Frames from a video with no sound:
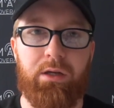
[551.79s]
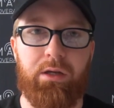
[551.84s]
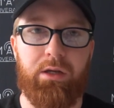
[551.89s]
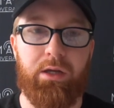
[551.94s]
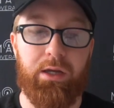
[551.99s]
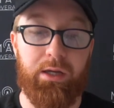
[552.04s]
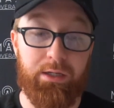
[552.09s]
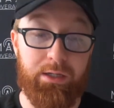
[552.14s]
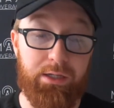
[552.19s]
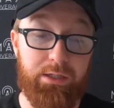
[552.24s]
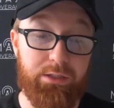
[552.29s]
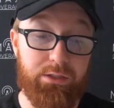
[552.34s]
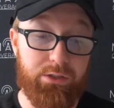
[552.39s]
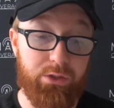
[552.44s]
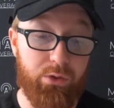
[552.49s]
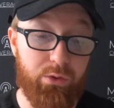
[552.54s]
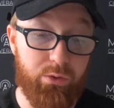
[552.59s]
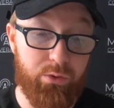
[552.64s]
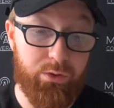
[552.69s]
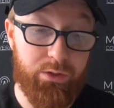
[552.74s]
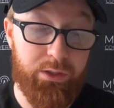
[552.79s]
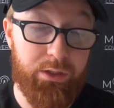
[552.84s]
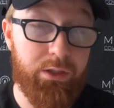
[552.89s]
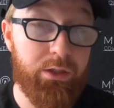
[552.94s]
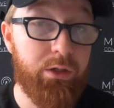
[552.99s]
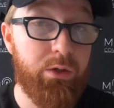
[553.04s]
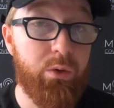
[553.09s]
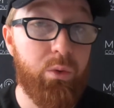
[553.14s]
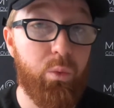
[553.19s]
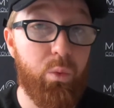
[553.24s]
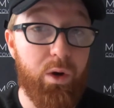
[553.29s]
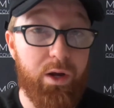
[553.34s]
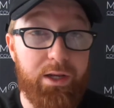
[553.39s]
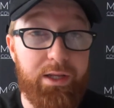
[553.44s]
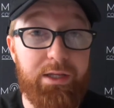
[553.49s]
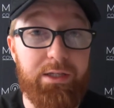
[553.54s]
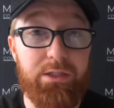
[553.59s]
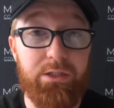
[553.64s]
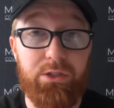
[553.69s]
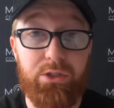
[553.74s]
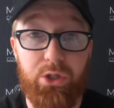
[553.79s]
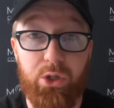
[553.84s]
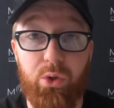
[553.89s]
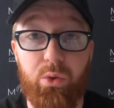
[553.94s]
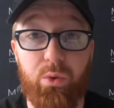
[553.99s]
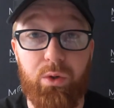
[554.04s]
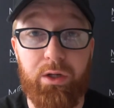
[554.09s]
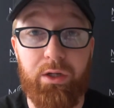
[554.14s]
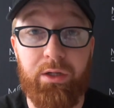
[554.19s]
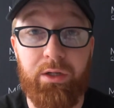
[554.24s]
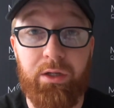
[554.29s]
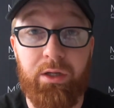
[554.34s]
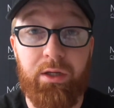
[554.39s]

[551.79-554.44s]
And he's doing what he's doing,